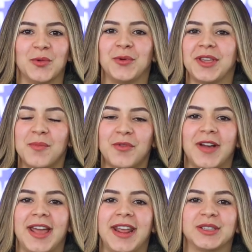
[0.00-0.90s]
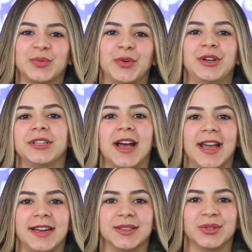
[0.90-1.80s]
We can provide expert
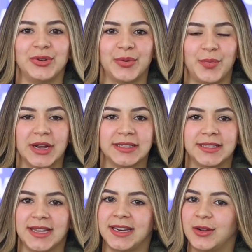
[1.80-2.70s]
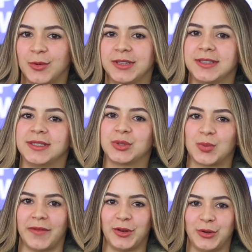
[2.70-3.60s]
guidance so your practice can increase its
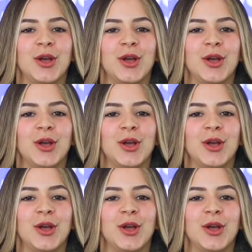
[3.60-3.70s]
revenue.